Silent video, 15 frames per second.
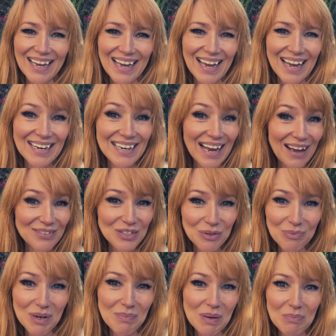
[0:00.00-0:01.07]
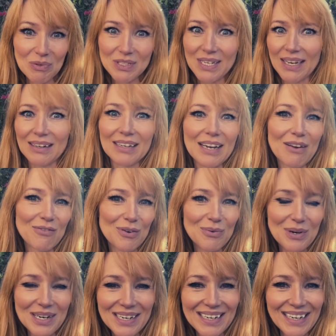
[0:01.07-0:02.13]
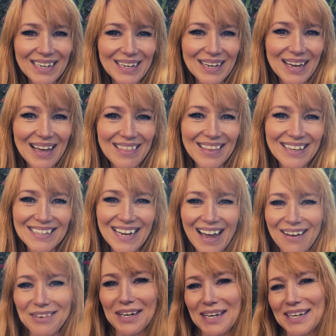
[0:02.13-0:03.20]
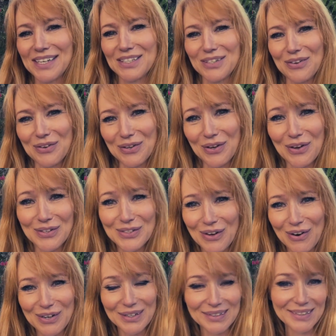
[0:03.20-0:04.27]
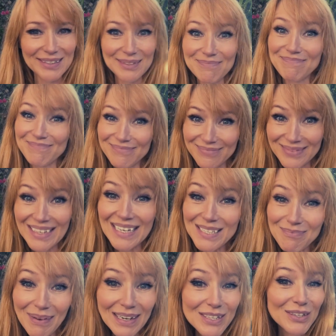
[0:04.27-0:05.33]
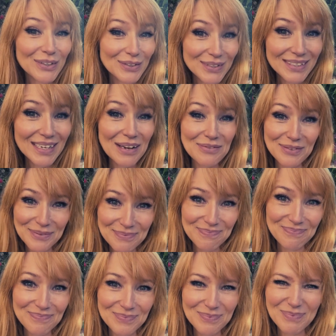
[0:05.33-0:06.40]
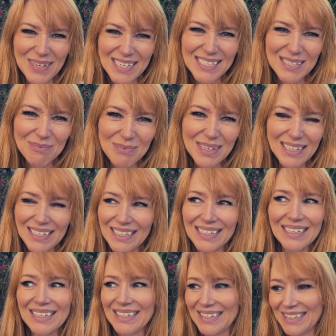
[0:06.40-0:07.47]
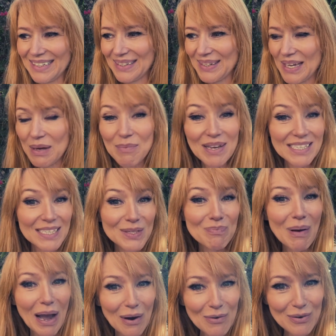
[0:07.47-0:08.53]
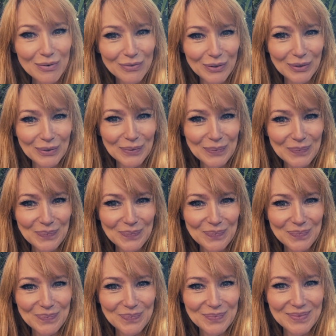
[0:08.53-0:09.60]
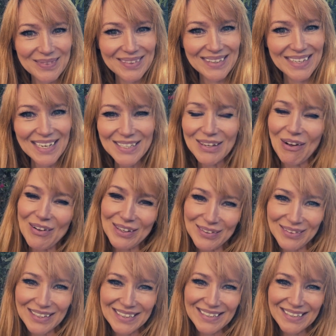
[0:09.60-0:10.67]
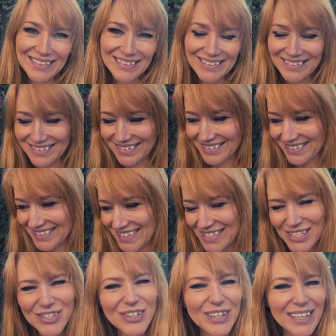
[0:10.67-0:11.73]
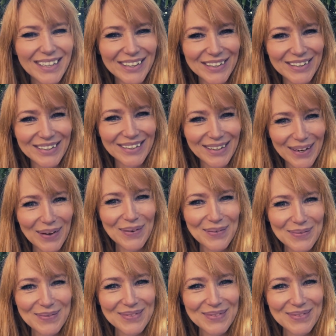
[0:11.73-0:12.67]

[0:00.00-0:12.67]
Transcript: And to have so many people say it'll never work and then to have it connect to all y'all's hearts. That's magical stuff. It makes somebody, it makes us powerful. It takes all of us. It's circular, you know?